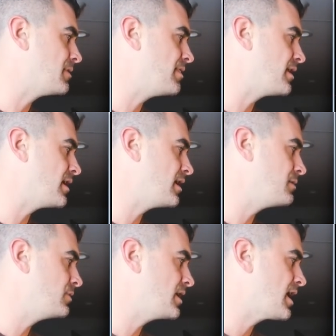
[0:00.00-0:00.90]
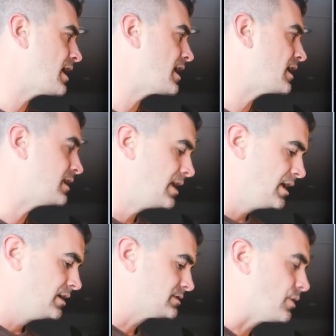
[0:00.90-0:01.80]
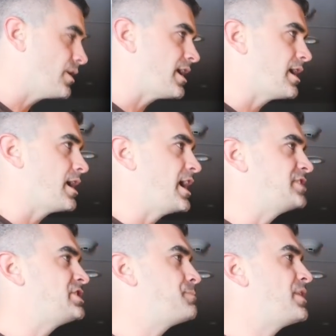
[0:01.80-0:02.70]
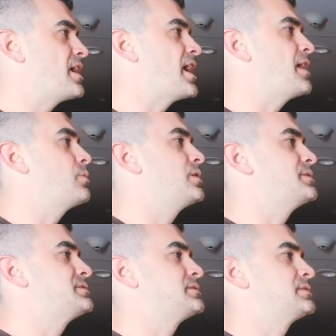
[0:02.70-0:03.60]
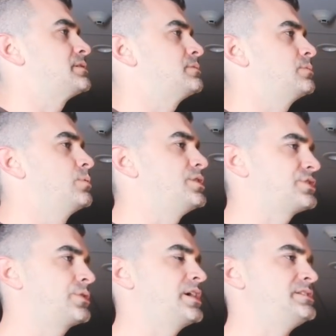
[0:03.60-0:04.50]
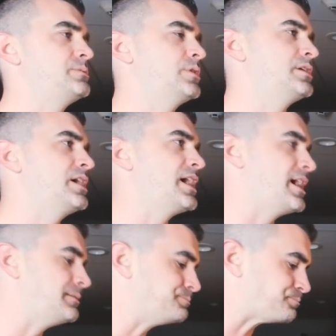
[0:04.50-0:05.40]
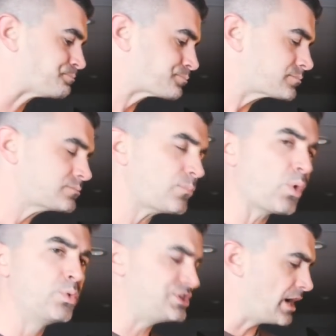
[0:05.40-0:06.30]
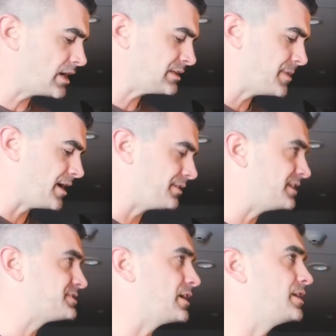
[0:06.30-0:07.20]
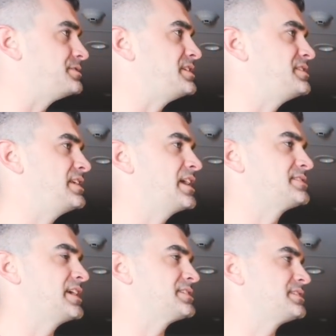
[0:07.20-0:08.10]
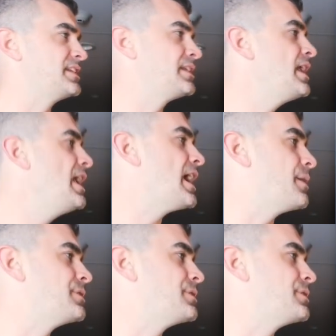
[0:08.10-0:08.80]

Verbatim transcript: Then we had... So HEPA was a crazy one, and we talked about this on DTSS, and I